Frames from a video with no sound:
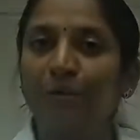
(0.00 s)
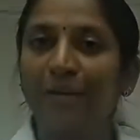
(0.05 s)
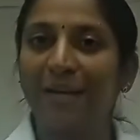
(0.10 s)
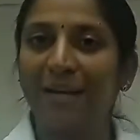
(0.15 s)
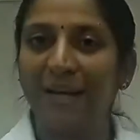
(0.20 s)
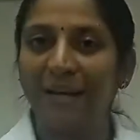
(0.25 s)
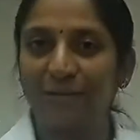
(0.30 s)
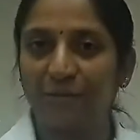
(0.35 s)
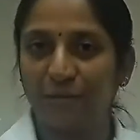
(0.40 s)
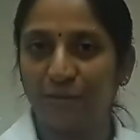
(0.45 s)
the
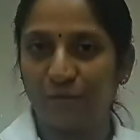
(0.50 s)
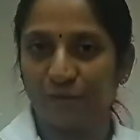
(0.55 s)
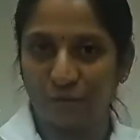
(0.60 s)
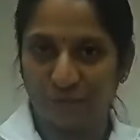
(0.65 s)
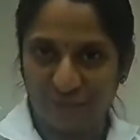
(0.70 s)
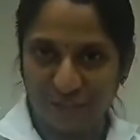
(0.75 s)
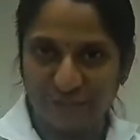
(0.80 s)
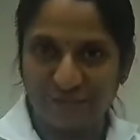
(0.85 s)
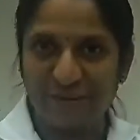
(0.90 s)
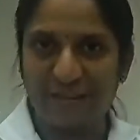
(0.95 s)
lateral flow
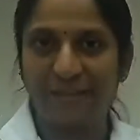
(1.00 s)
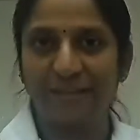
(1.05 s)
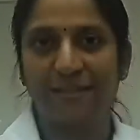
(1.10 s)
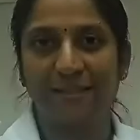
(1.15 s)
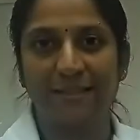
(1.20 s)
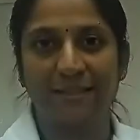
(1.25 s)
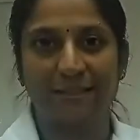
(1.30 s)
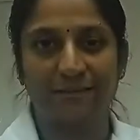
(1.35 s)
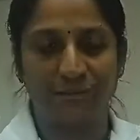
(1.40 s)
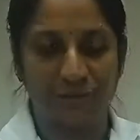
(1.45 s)
device
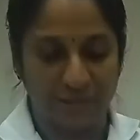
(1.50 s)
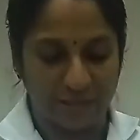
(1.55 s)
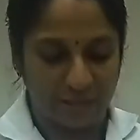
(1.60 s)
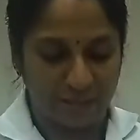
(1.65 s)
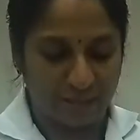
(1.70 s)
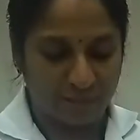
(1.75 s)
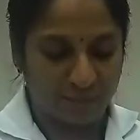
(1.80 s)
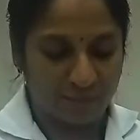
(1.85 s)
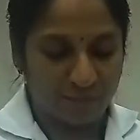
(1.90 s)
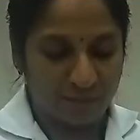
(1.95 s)
is
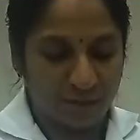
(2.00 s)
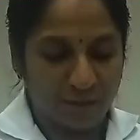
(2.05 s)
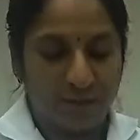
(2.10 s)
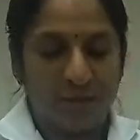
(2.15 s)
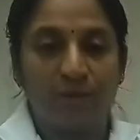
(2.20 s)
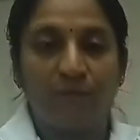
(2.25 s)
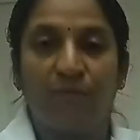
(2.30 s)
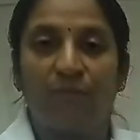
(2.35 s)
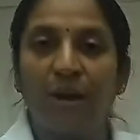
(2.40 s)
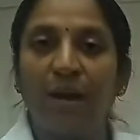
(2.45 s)
ready.
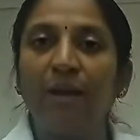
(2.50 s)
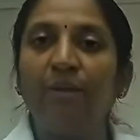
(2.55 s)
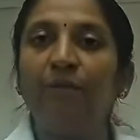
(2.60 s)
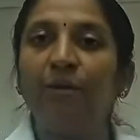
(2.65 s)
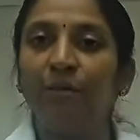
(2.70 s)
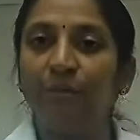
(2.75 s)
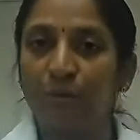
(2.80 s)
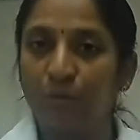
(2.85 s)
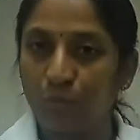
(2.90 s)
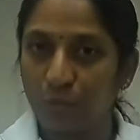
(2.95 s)

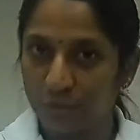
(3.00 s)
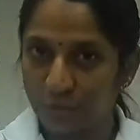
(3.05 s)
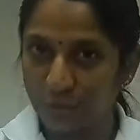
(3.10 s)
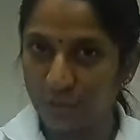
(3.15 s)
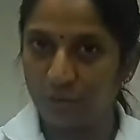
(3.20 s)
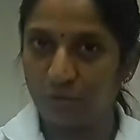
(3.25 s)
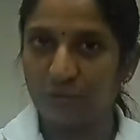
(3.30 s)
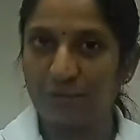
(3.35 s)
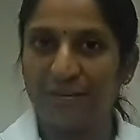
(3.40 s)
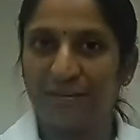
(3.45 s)
Whenever we wanted
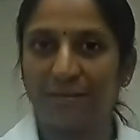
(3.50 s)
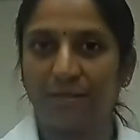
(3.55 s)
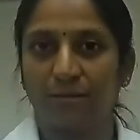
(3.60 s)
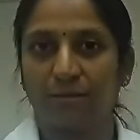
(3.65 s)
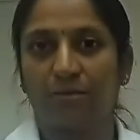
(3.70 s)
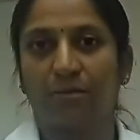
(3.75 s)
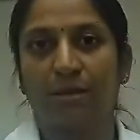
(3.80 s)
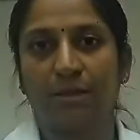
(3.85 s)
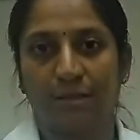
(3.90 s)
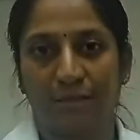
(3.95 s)
to
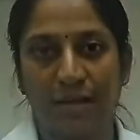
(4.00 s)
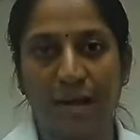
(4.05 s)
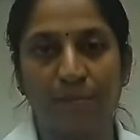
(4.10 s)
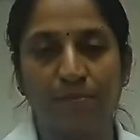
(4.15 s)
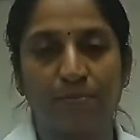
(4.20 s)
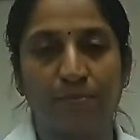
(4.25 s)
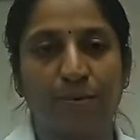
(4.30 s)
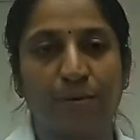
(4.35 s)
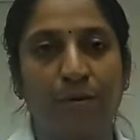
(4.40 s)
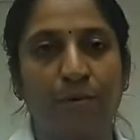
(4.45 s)
test the
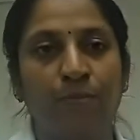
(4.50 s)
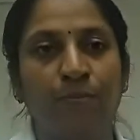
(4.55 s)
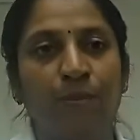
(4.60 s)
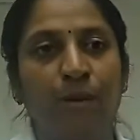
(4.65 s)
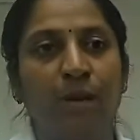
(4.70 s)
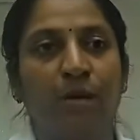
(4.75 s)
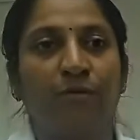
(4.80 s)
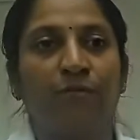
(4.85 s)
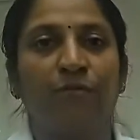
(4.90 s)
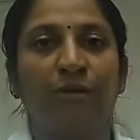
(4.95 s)
sample,
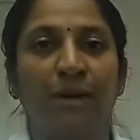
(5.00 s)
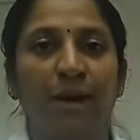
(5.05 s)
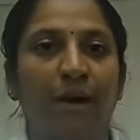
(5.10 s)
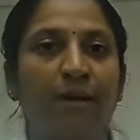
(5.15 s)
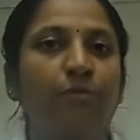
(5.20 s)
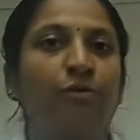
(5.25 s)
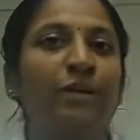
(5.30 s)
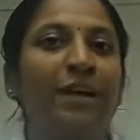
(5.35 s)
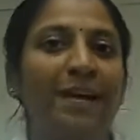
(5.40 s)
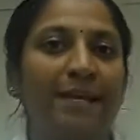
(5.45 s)
we
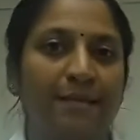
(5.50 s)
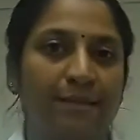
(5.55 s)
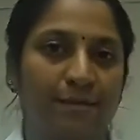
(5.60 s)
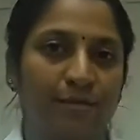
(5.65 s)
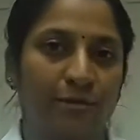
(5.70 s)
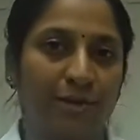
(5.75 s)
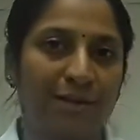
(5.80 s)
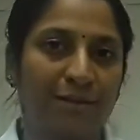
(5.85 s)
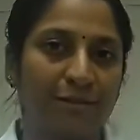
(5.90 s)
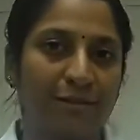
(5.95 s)
have to
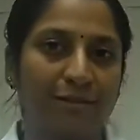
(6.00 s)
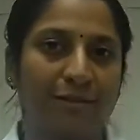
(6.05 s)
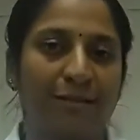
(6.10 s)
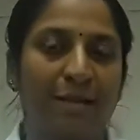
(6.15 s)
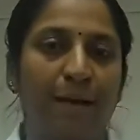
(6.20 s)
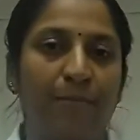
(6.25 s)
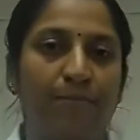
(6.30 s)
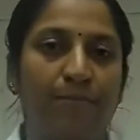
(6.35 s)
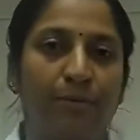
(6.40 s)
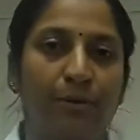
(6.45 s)
extract the
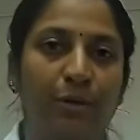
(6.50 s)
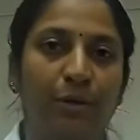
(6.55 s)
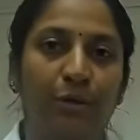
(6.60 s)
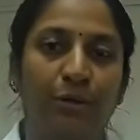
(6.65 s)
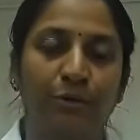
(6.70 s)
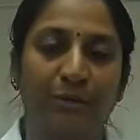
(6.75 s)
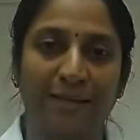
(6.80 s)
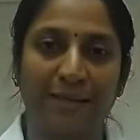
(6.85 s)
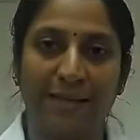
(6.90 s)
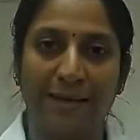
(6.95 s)
sample
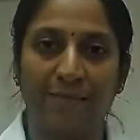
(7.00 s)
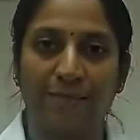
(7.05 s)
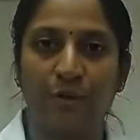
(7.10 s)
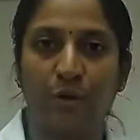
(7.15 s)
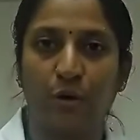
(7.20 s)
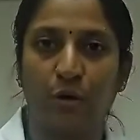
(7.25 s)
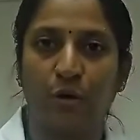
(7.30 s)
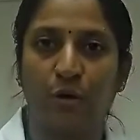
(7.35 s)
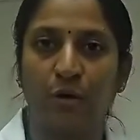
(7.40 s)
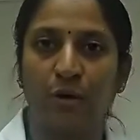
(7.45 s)
using
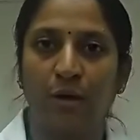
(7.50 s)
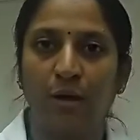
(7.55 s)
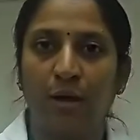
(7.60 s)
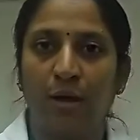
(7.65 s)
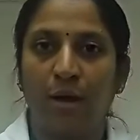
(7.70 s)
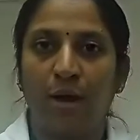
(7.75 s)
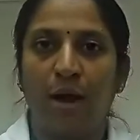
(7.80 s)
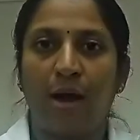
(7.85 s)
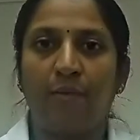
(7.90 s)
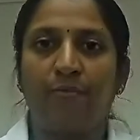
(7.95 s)
ethanol
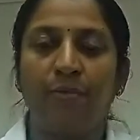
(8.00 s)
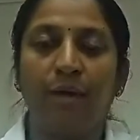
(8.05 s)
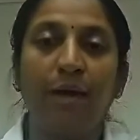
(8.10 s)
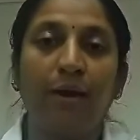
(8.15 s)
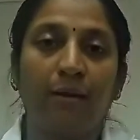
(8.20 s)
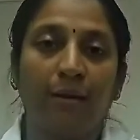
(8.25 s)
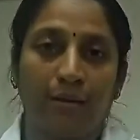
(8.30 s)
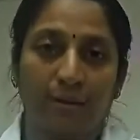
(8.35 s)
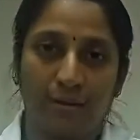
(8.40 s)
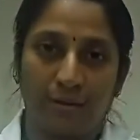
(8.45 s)
and
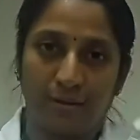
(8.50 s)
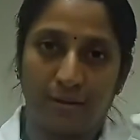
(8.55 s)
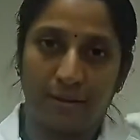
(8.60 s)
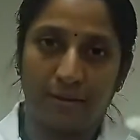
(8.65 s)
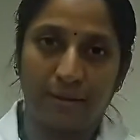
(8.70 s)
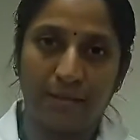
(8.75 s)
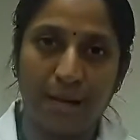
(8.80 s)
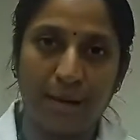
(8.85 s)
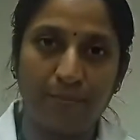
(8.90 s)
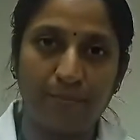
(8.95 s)
then the
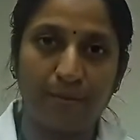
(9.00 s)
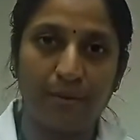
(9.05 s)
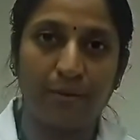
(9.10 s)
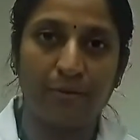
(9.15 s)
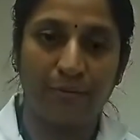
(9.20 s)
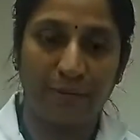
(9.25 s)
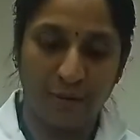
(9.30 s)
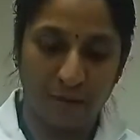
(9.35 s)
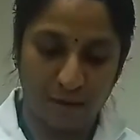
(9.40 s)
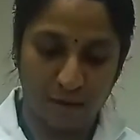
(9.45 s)
sample
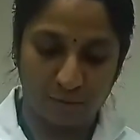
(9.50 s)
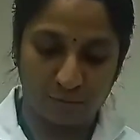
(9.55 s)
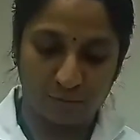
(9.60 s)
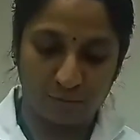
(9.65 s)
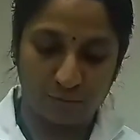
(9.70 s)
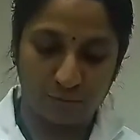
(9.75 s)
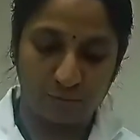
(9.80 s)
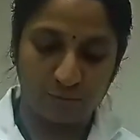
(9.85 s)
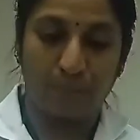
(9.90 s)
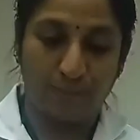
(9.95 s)
we have
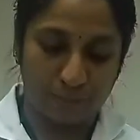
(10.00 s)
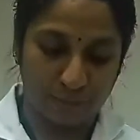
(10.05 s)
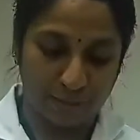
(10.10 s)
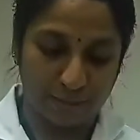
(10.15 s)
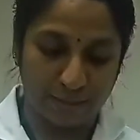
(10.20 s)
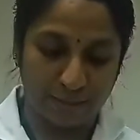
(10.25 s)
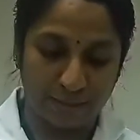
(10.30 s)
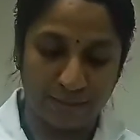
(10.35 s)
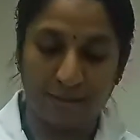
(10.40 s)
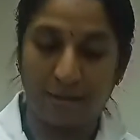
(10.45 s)
to put
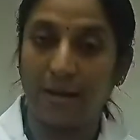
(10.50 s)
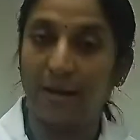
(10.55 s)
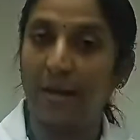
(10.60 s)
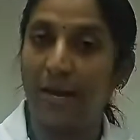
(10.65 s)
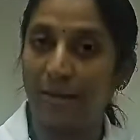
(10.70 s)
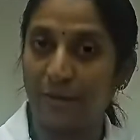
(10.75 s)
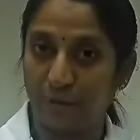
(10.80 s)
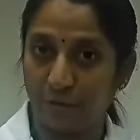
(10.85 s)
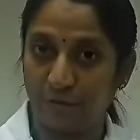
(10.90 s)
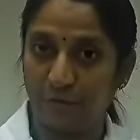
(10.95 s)
it in the
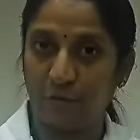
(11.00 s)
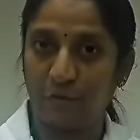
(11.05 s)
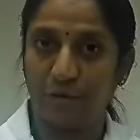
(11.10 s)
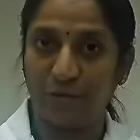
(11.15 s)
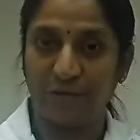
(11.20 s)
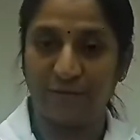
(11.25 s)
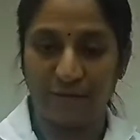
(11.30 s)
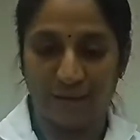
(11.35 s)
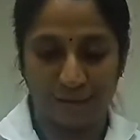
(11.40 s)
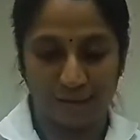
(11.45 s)
lateral flow
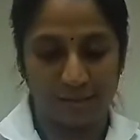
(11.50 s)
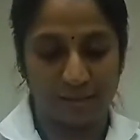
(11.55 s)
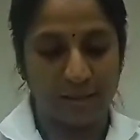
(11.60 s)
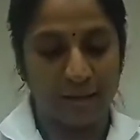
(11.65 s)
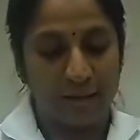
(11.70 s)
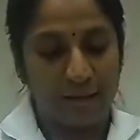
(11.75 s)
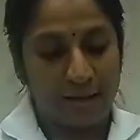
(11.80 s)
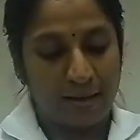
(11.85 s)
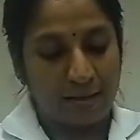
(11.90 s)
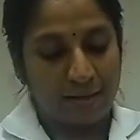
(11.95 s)
device.
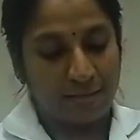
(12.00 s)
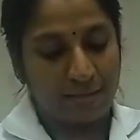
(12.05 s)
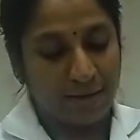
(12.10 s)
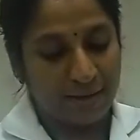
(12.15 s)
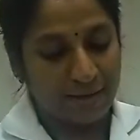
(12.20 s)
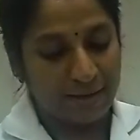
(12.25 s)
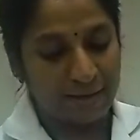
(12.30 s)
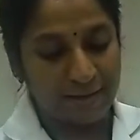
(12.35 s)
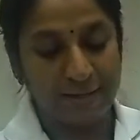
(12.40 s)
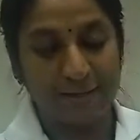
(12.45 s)
There
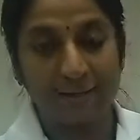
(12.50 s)
is a